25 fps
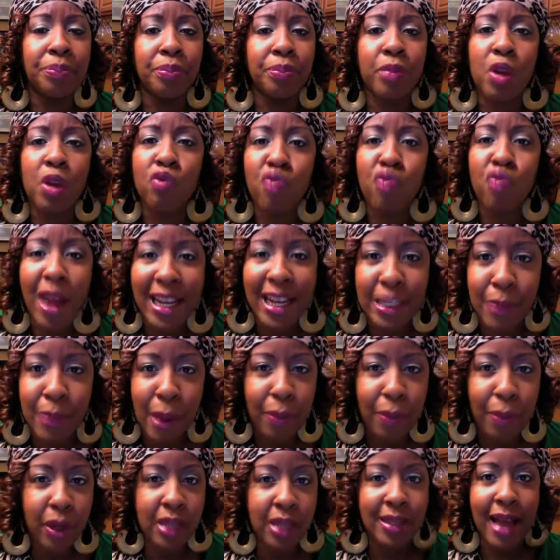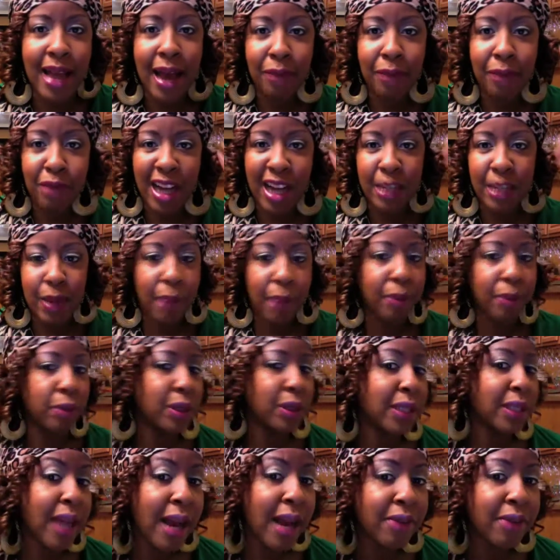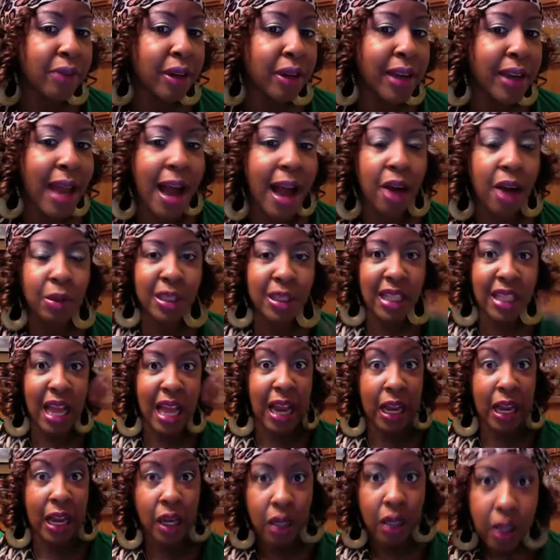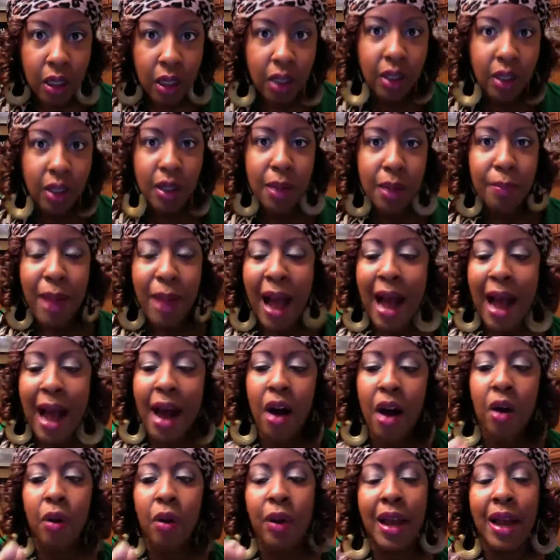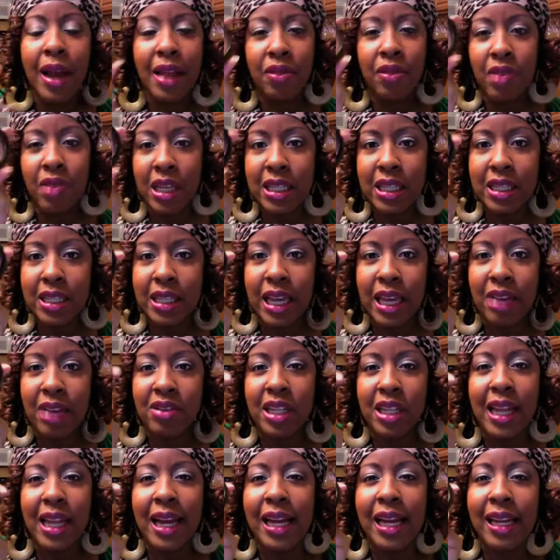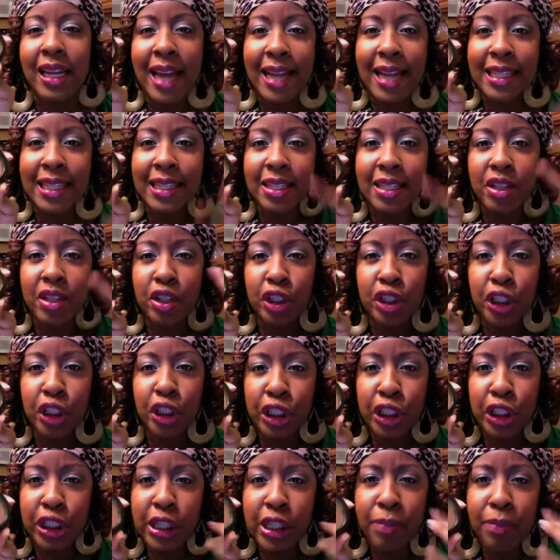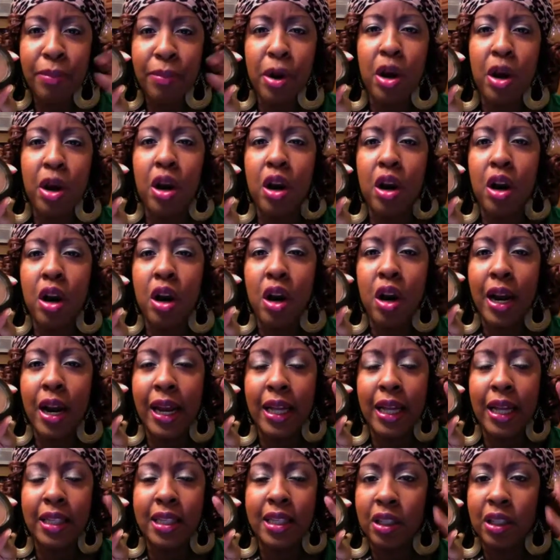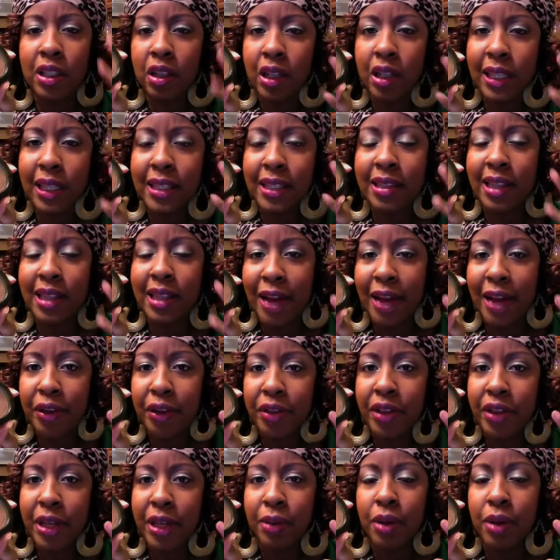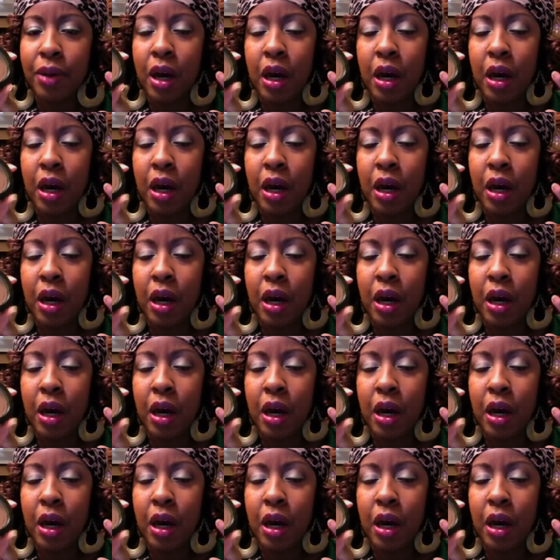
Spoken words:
rice paper, because rice paper, which I have one now, is like pow, and this gives it like a nice shimmer. It's lighter than